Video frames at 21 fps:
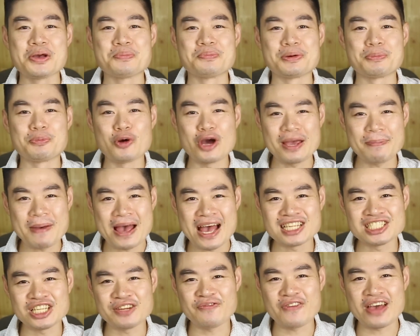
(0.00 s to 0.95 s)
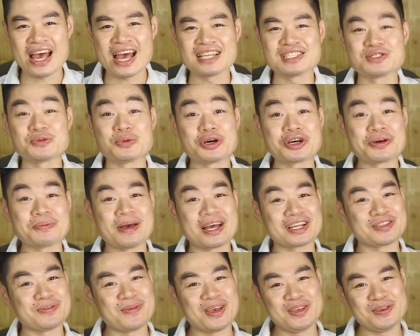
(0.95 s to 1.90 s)
My boy pageant fans, welcome
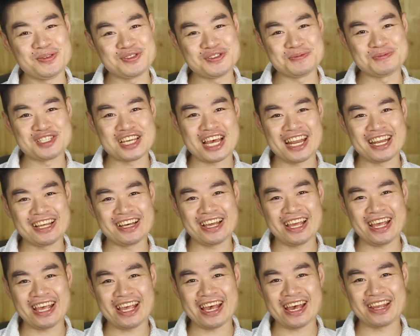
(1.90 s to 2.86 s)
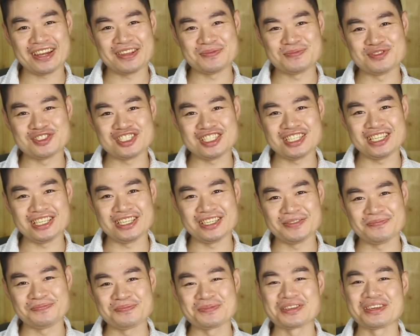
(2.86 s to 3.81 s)
back to my YouTube channel. Hey Adam
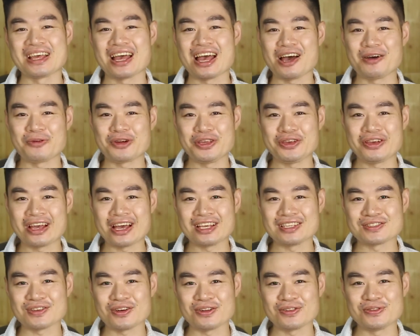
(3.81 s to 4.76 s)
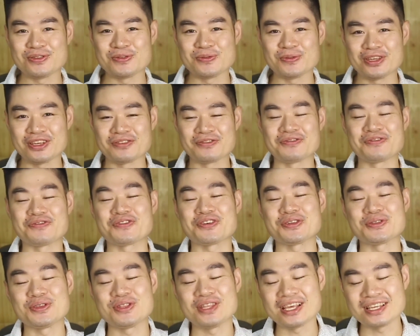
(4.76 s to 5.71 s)
G, how are you guys all doing? For
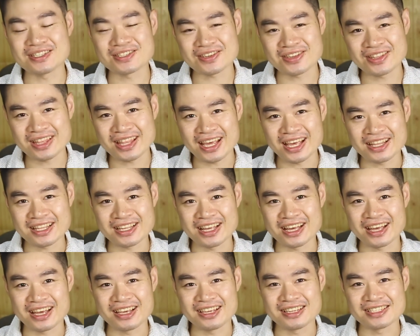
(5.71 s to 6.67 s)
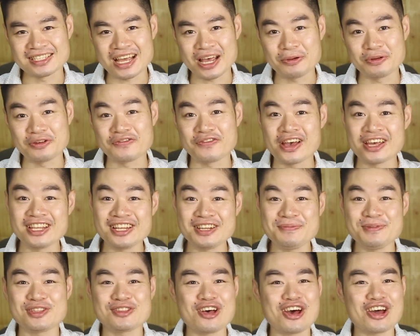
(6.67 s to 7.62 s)
today's content, guys, I will finally
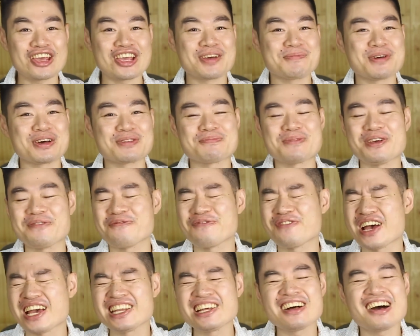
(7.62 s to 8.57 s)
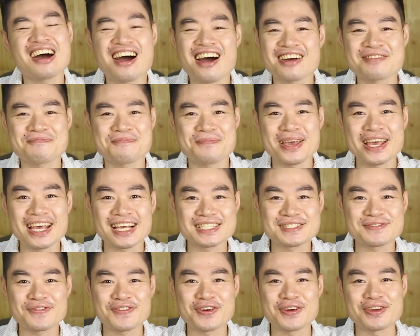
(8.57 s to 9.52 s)
be talking about my final hot
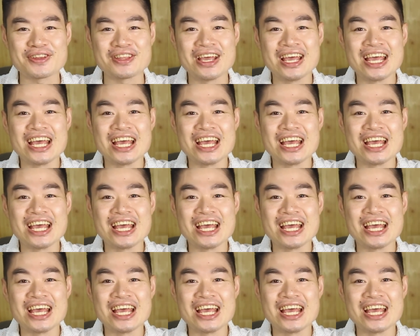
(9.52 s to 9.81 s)
picks for